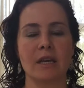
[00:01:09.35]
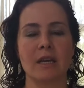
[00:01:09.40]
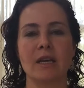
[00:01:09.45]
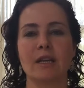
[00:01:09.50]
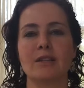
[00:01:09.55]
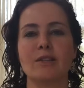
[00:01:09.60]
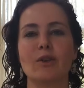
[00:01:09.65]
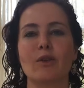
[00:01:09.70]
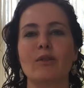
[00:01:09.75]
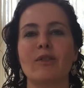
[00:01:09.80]

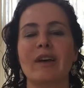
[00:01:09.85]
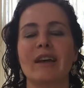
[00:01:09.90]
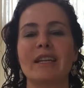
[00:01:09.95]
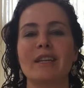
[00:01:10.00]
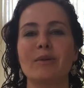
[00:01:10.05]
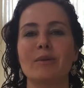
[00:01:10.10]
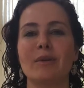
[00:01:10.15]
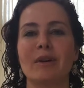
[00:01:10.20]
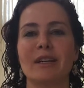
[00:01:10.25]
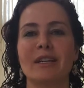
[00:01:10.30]
So if any
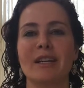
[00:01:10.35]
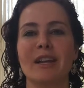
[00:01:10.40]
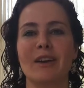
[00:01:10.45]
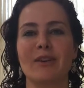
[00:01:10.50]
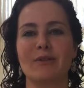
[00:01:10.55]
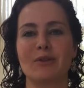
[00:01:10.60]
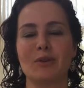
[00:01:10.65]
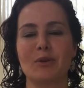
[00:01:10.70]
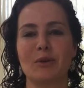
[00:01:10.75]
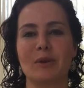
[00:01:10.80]
one
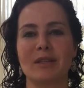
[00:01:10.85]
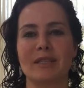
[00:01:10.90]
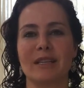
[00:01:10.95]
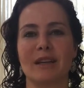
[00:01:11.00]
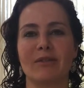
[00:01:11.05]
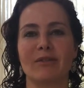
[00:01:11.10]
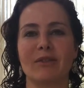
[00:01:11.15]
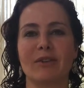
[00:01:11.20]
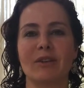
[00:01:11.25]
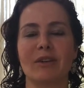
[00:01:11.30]
of you has
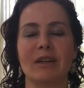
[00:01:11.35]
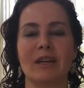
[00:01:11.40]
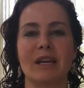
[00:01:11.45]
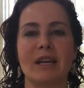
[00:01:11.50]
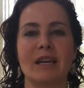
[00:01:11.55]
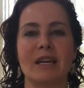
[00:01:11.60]
ever